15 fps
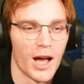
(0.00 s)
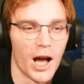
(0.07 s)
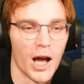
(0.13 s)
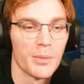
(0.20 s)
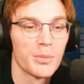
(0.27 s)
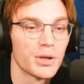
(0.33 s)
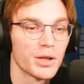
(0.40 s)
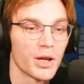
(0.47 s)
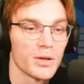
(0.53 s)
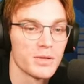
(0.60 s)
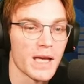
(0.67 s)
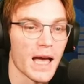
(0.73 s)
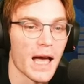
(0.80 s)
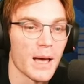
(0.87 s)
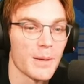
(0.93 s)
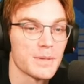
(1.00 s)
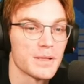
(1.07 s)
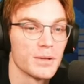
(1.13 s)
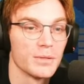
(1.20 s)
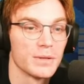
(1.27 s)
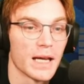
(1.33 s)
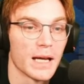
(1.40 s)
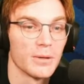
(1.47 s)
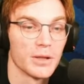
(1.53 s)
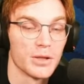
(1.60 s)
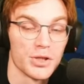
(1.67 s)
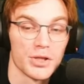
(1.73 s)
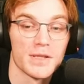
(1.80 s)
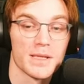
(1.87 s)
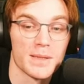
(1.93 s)
I'm going to go to absolute town and
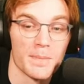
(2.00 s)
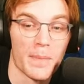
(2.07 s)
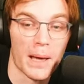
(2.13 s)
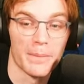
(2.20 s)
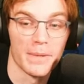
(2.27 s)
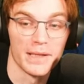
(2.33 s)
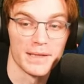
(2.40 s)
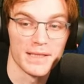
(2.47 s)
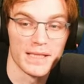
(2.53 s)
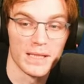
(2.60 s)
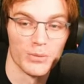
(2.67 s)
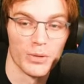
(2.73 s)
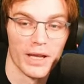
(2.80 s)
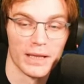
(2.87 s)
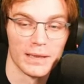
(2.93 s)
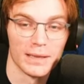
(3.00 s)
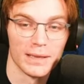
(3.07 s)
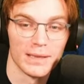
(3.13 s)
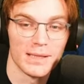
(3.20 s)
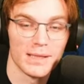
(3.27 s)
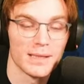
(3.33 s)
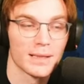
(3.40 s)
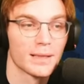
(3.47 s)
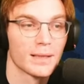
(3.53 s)
just spam it and see what that does.